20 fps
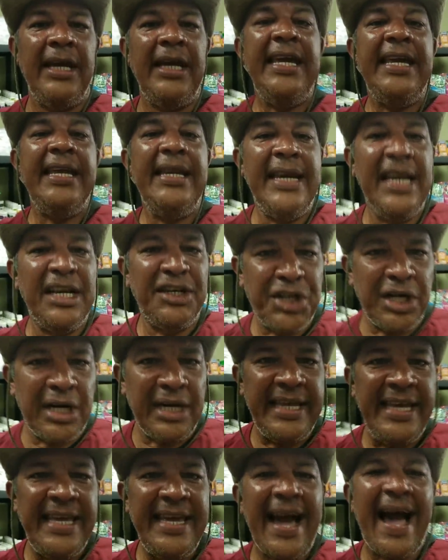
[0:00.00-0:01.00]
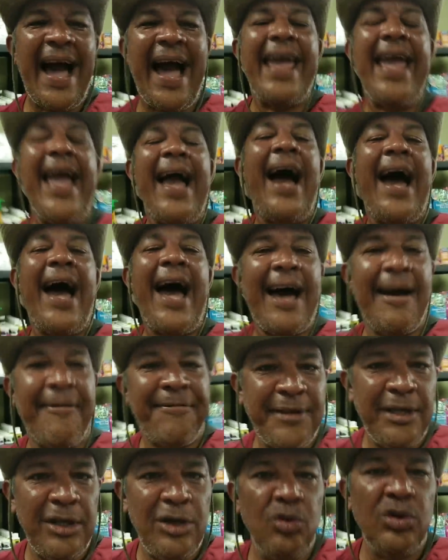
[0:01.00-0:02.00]
Initially, I
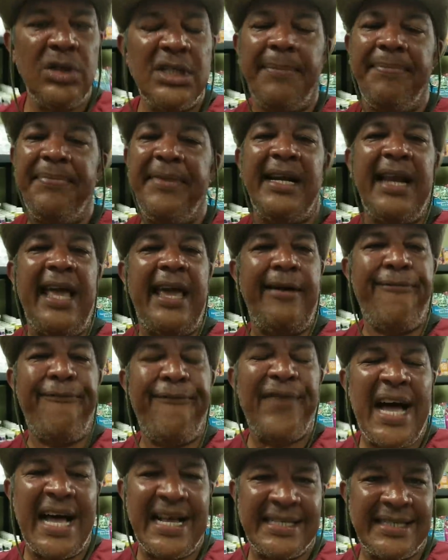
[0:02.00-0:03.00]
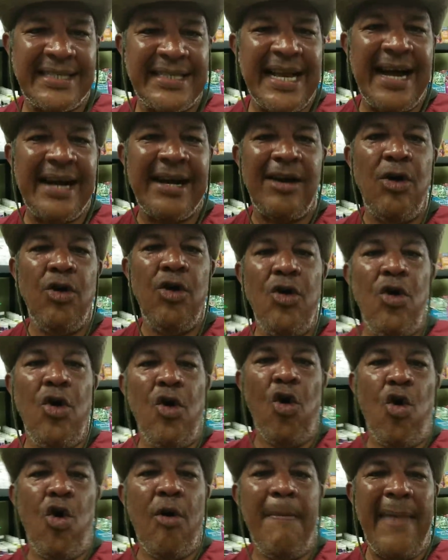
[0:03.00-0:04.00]
have to use something like Fastac
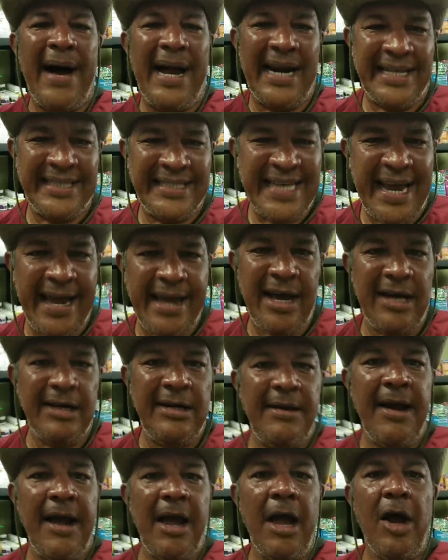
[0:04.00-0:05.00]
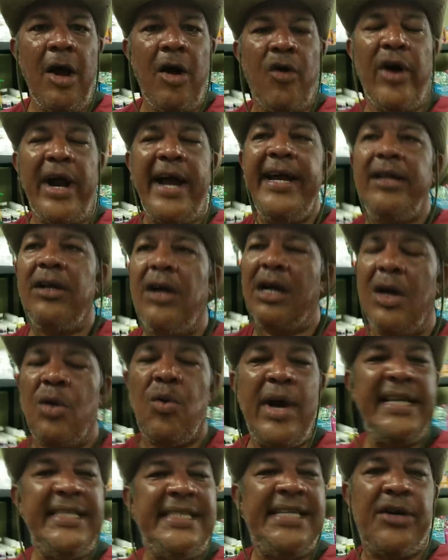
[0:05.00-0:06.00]
or malathion, right?
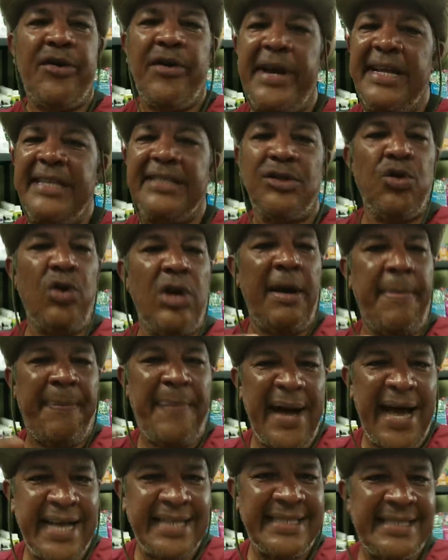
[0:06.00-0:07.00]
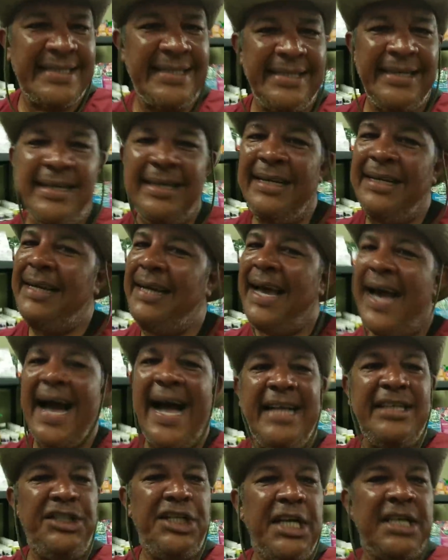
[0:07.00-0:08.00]
Otherwise, the cricket's gonna pass
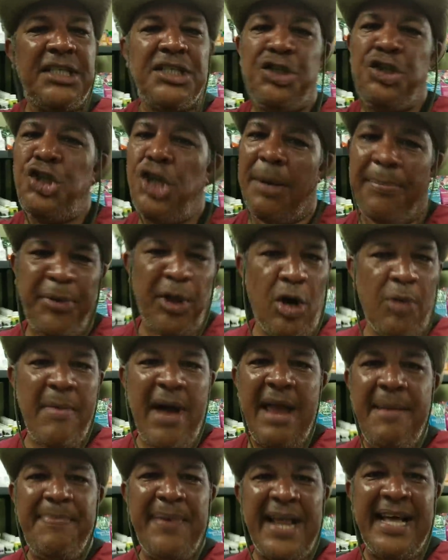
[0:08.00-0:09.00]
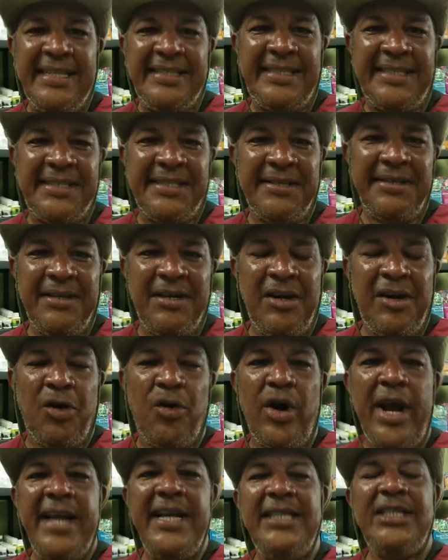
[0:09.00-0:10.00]
and just chop down my plants,
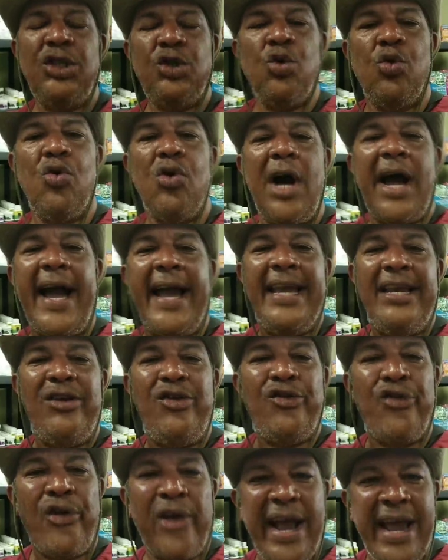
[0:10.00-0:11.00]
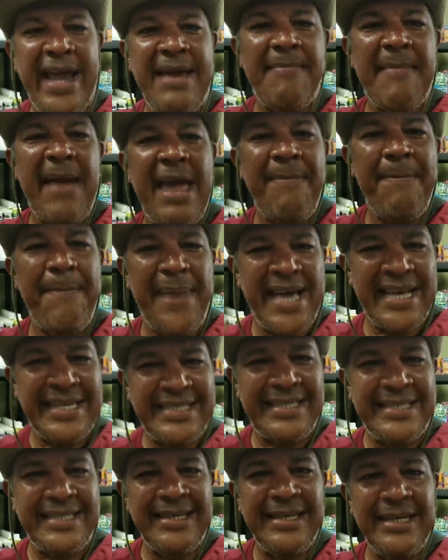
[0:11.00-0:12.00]
right? So I try my
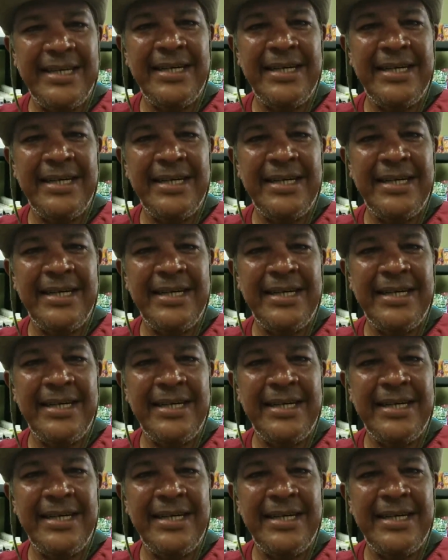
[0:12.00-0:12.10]
best